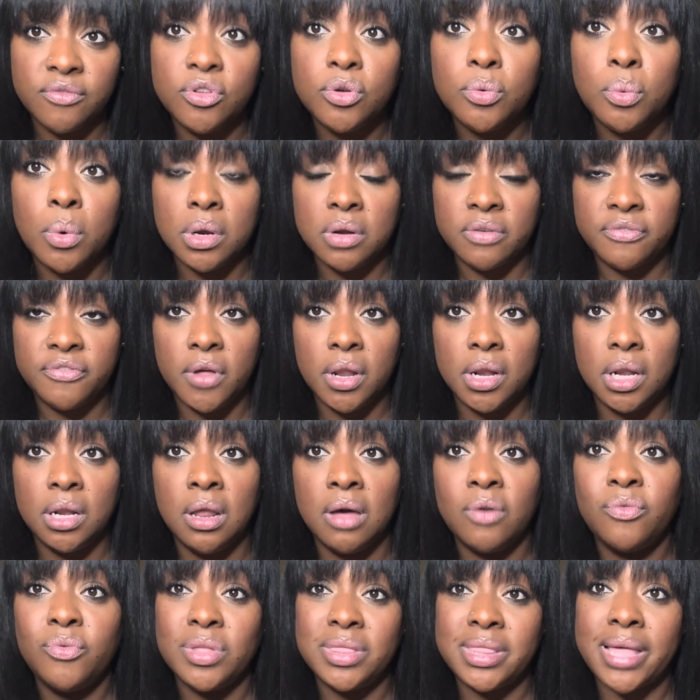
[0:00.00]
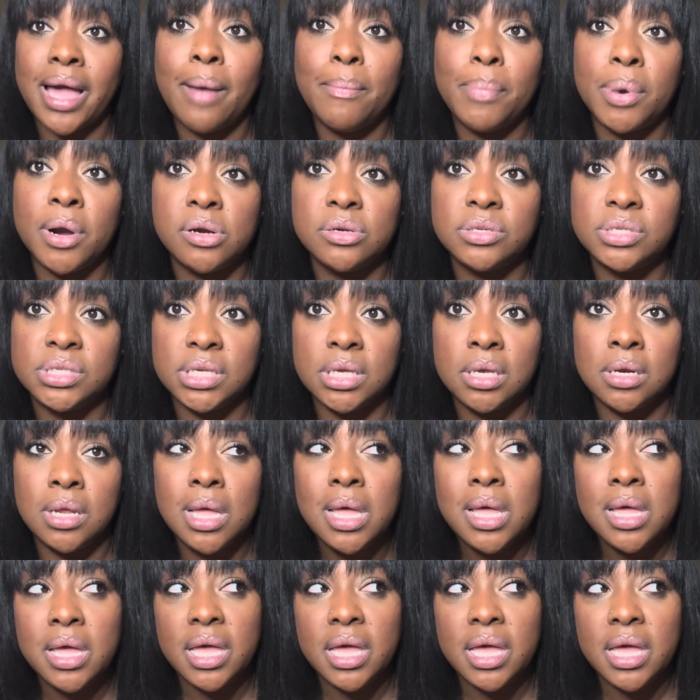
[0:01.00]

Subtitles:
You want to fall in love with that person.